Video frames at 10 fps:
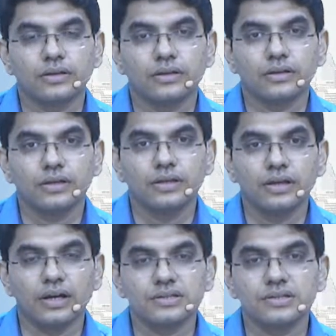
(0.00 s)

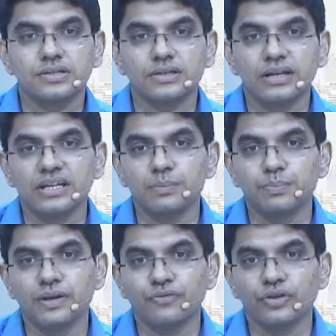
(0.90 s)
he assisted
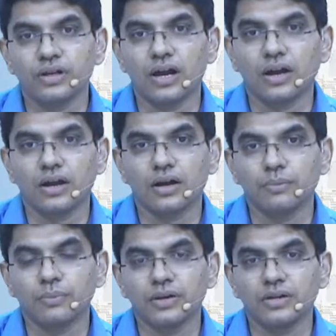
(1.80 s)
DPF in
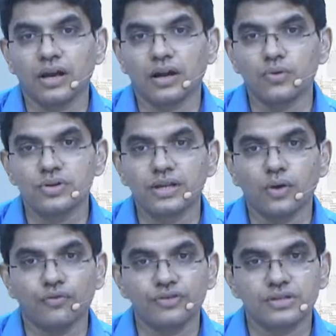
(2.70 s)
accounting
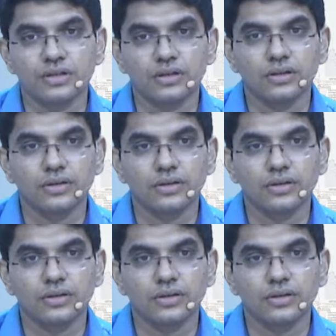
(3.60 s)
officer.